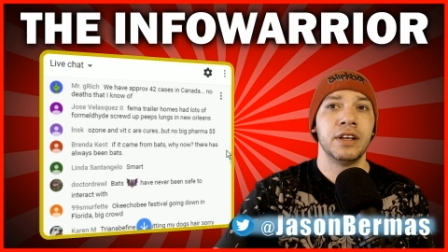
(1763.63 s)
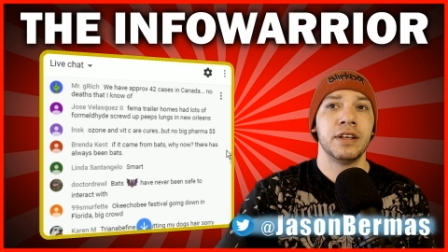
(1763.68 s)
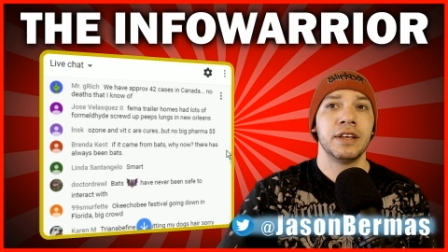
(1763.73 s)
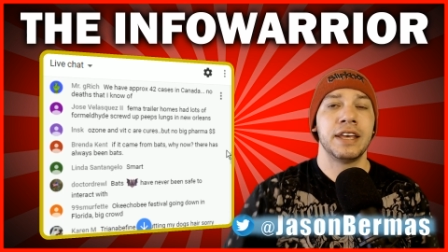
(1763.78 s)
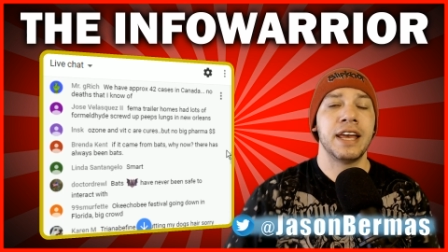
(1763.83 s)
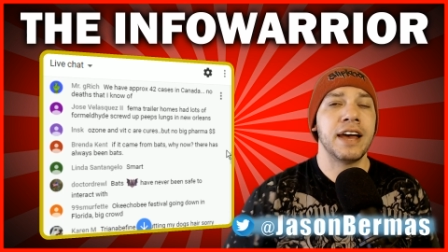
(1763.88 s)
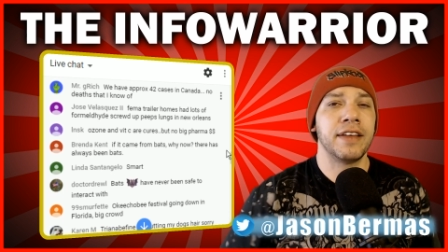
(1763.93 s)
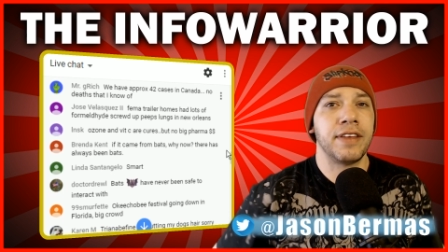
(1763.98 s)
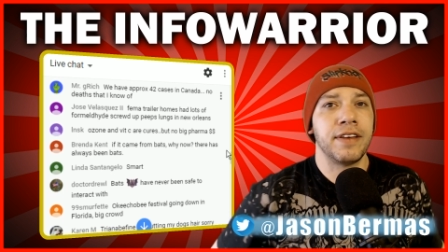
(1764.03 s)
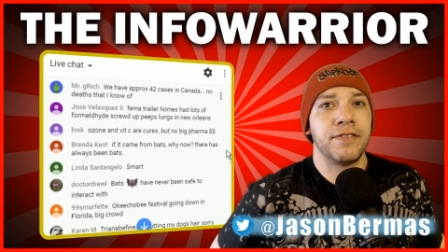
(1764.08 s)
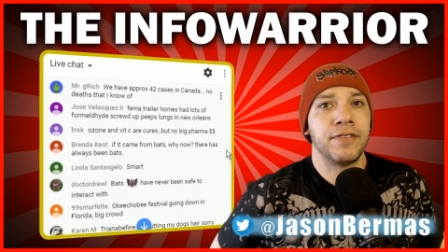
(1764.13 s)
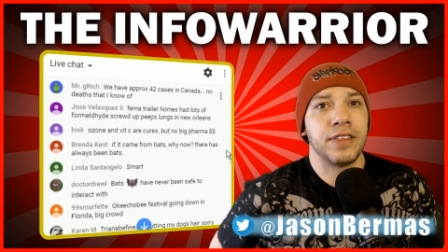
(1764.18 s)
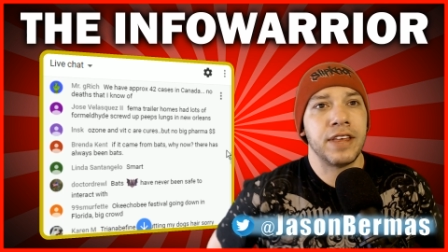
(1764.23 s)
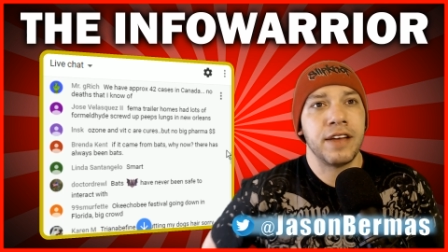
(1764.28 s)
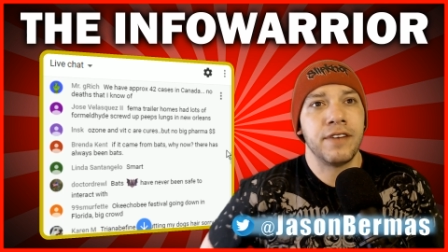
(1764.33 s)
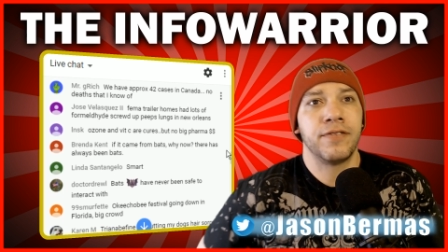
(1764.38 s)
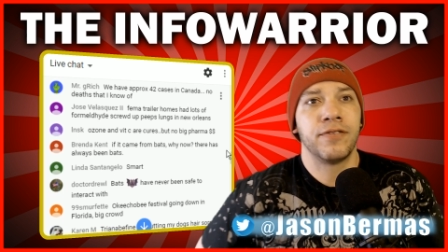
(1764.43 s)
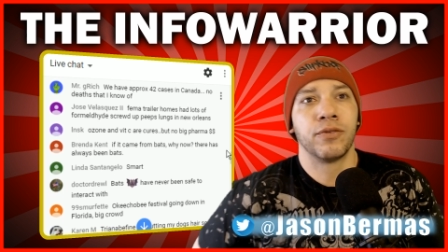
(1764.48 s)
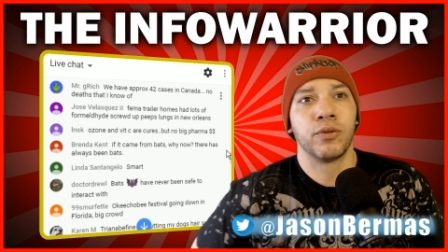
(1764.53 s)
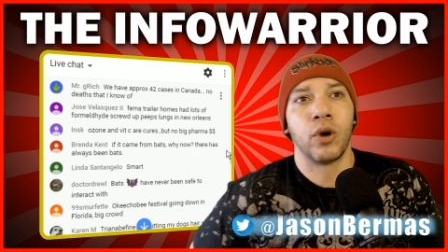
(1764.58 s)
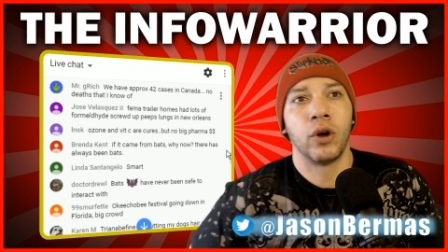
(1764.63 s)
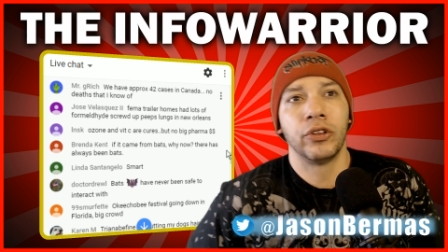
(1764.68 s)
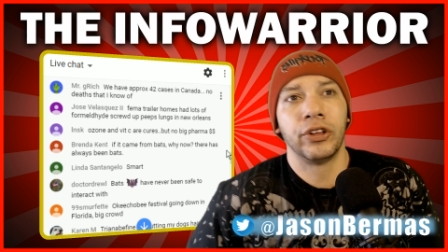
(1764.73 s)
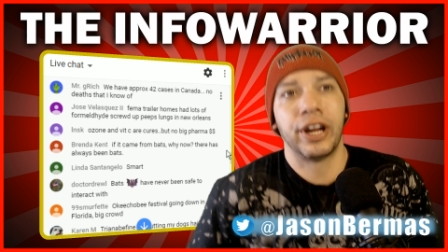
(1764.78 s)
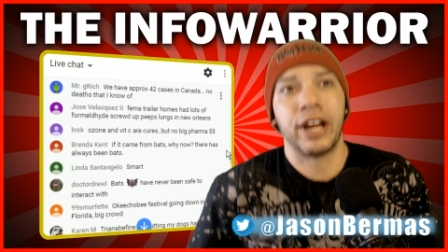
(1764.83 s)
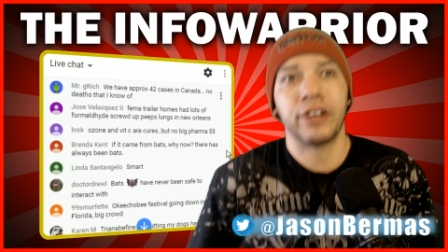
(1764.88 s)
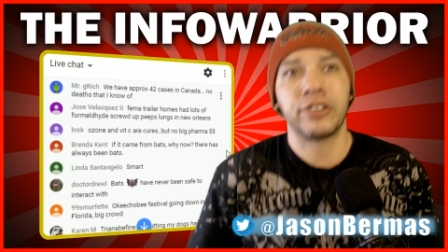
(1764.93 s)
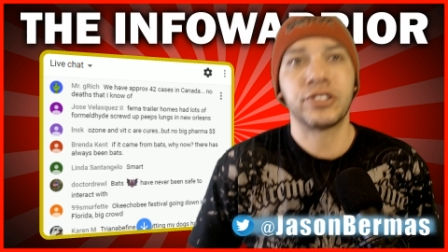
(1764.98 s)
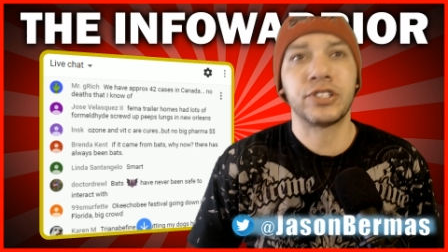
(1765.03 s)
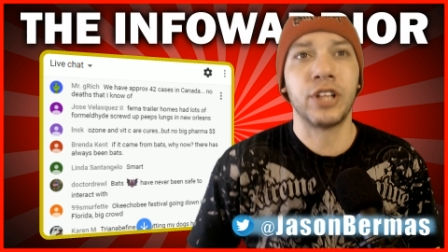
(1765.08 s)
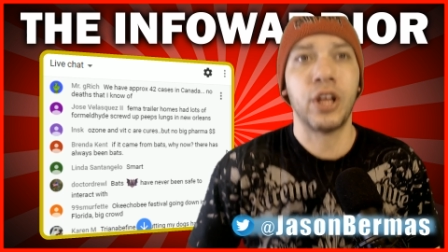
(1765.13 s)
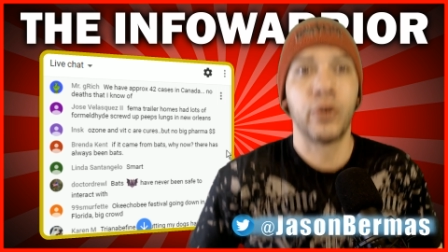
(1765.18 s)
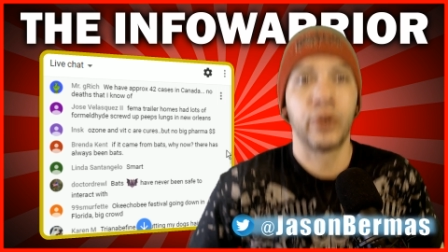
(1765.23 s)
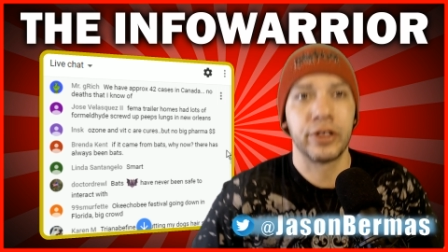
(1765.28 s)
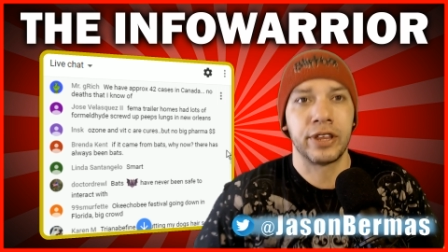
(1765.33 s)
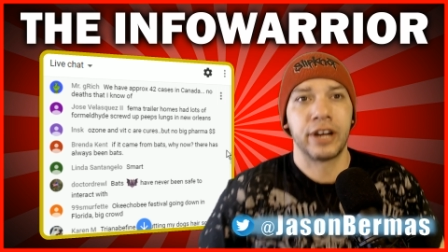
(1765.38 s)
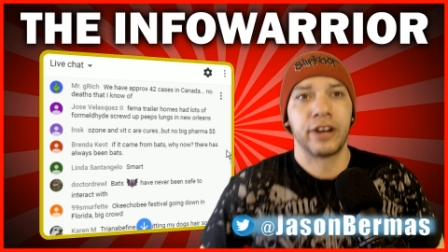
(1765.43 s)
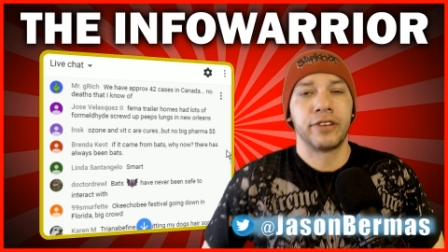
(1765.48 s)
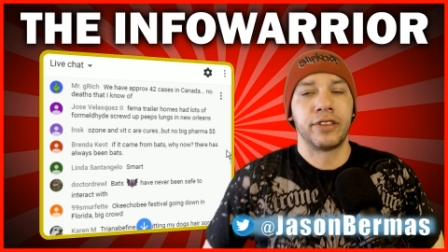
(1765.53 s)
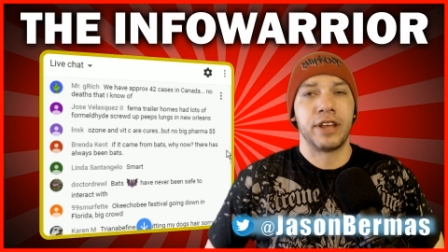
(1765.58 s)
Yeah, they've rolled it out slower
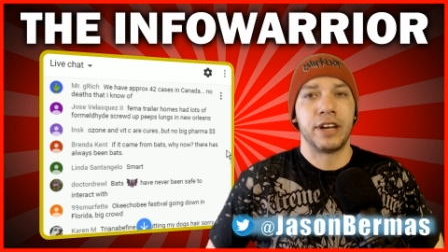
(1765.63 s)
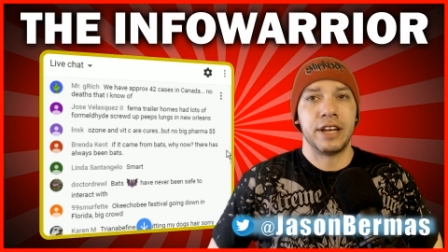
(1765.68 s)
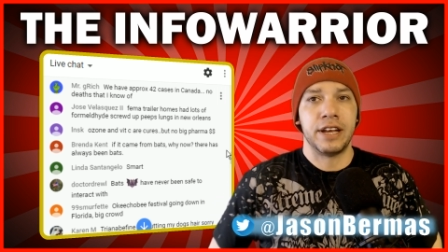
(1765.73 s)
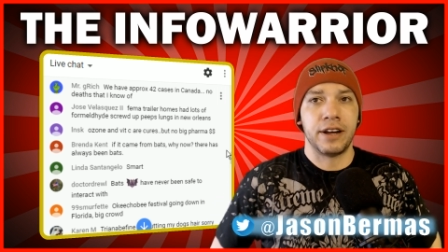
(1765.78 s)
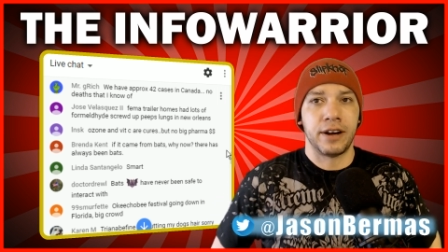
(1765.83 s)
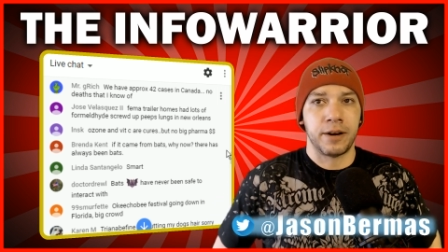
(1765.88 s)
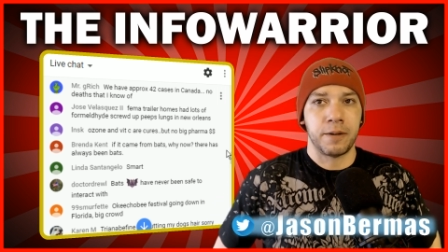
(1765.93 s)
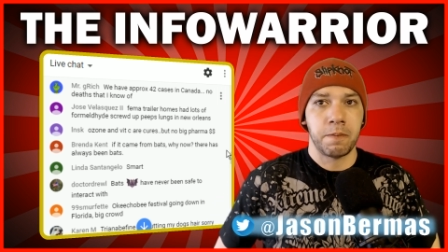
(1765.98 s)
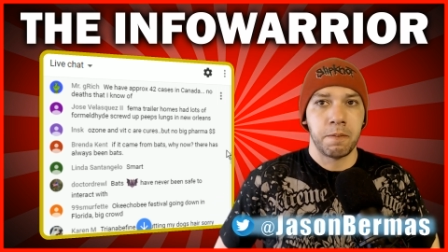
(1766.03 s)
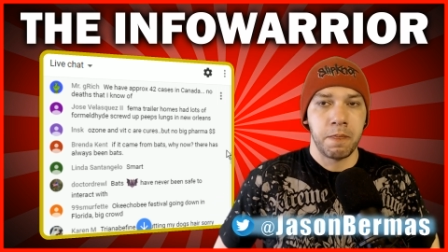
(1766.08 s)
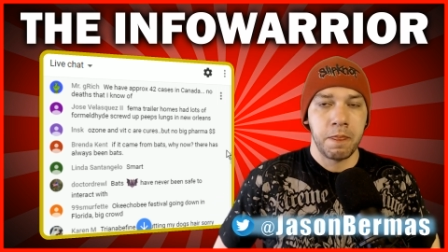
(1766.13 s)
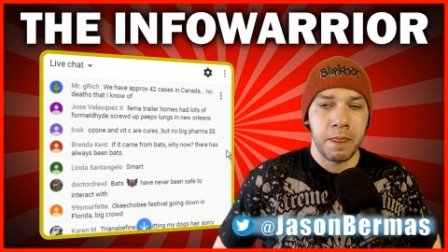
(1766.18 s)
there than here.